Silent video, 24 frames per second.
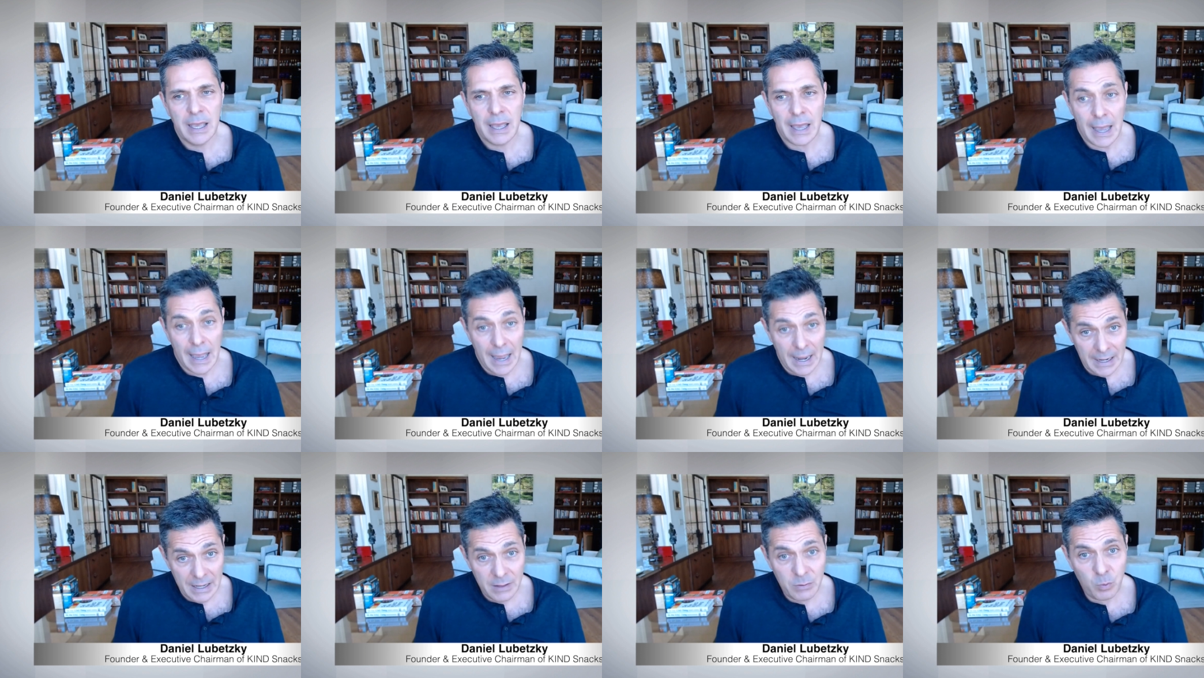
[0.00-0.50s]

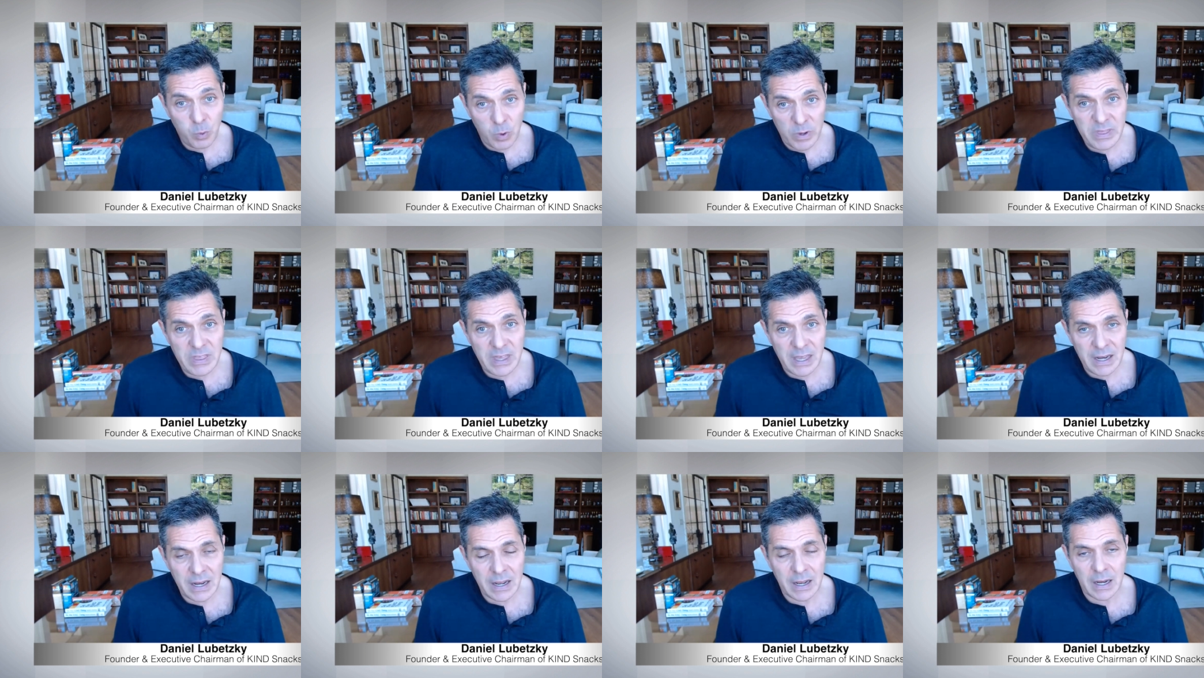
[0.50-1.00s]
And we
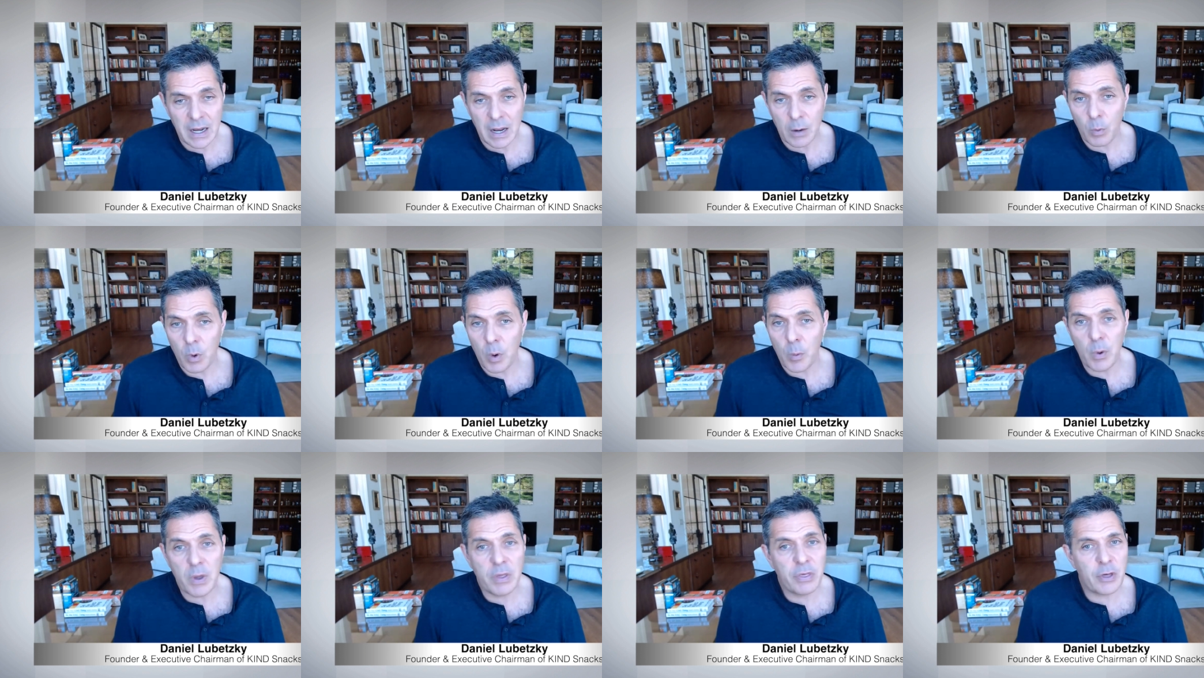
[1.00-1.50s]
did it. And when
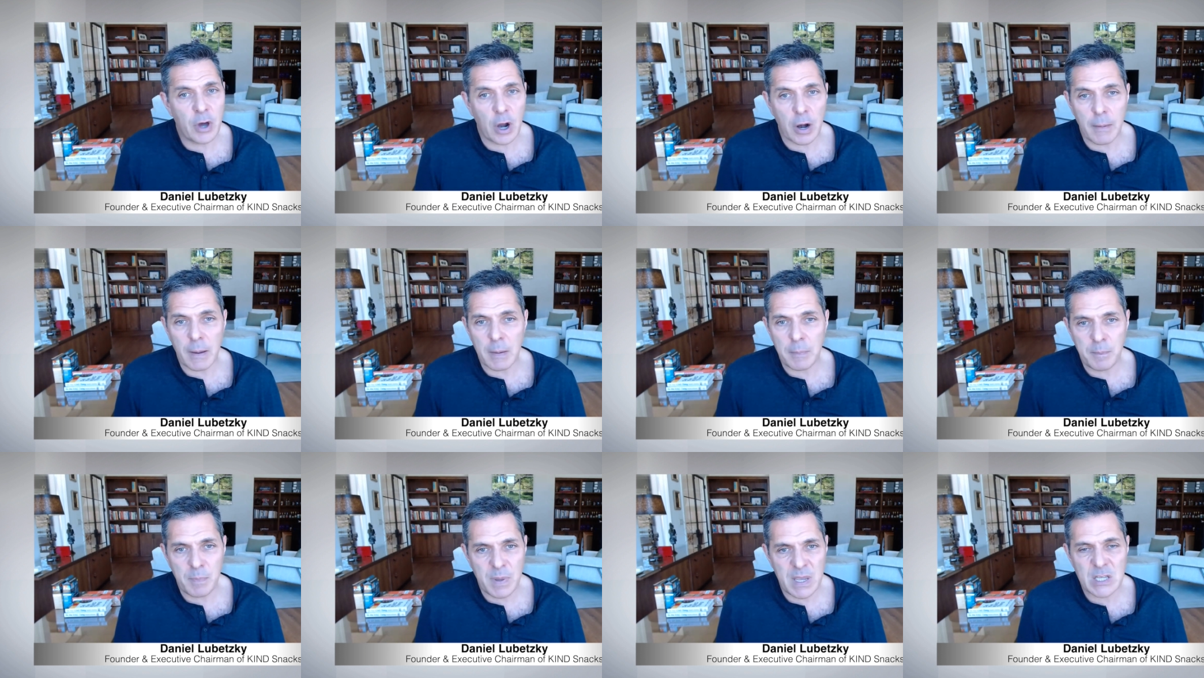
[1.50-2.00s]
we thought
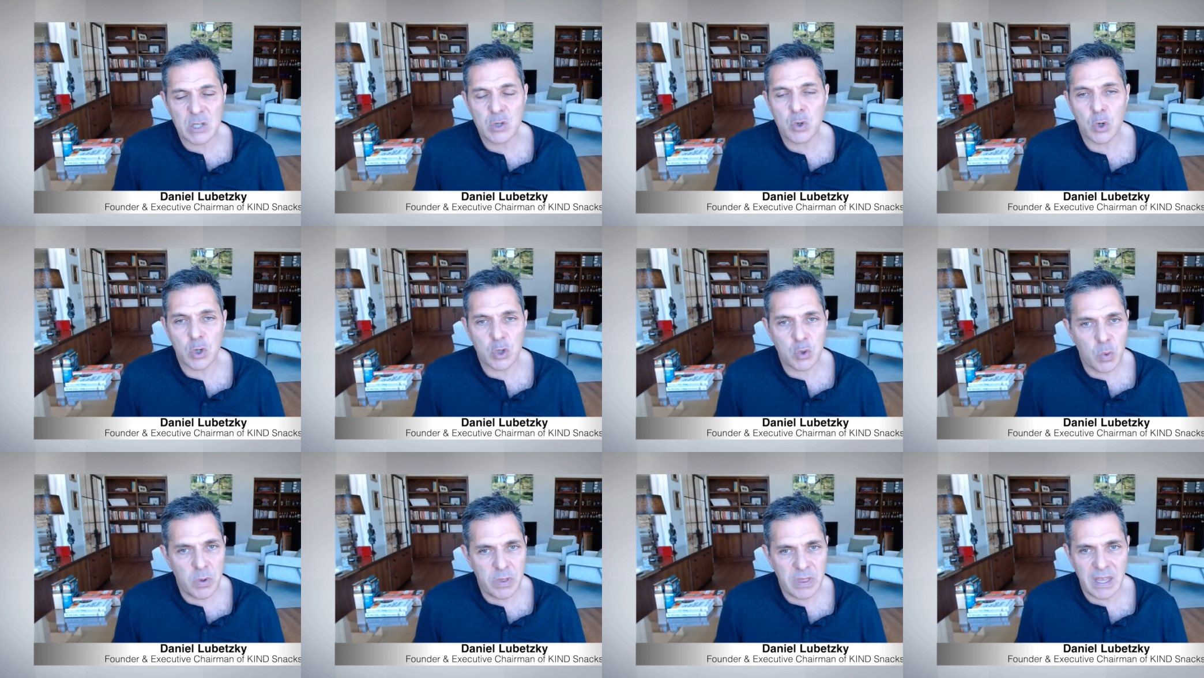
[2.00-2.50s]
about peace
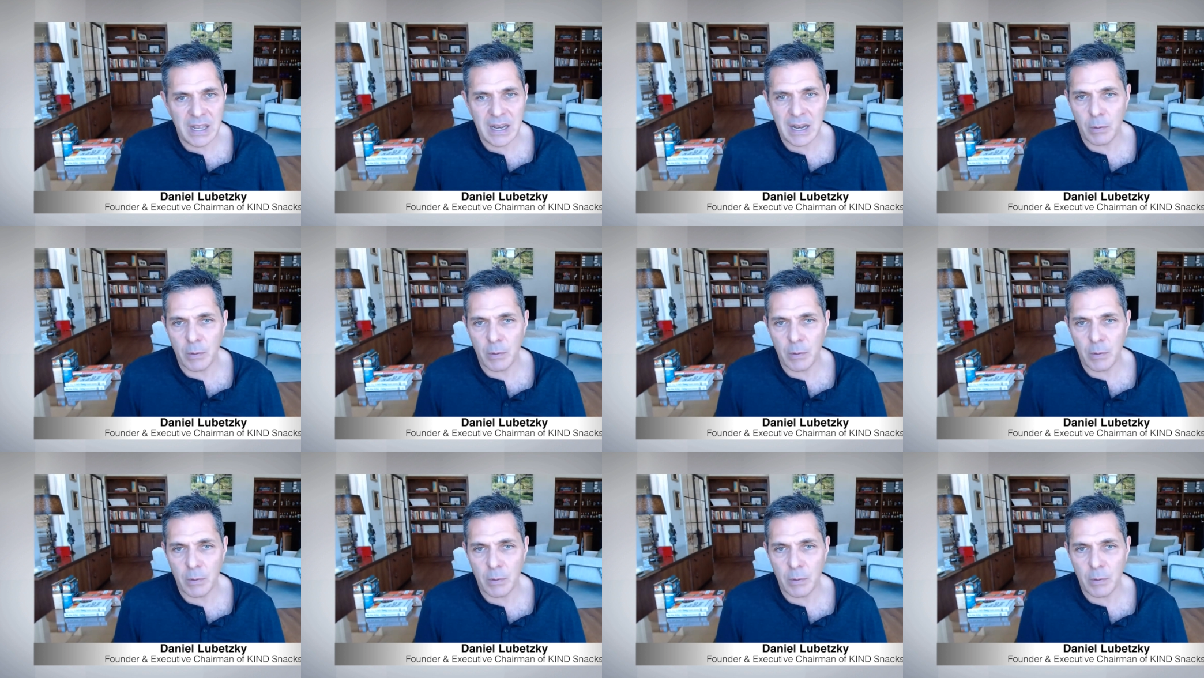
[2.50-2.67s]
works, we did it.